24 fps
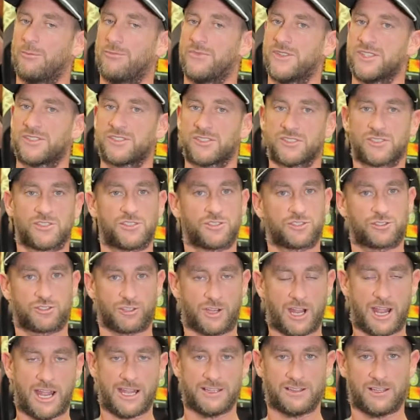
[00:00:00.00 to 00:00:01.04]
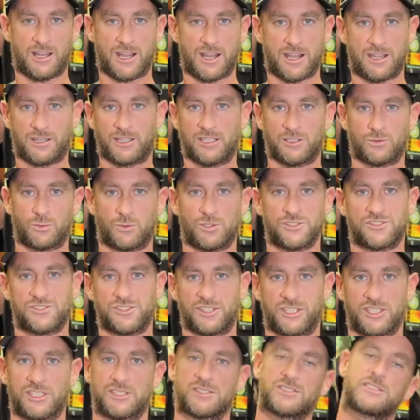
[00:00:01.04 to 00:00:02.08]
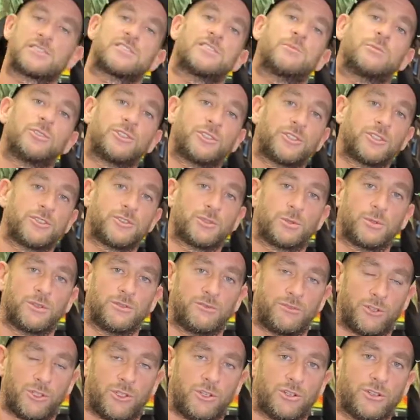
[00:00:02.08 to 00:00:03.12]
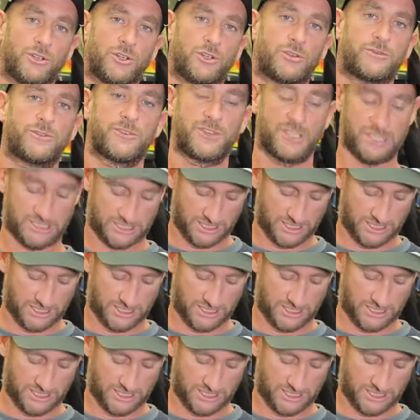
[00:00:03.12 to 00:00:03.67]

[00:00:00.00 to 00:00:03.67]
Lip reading: This is the Drylock, and once again, similar to the Revolt, over the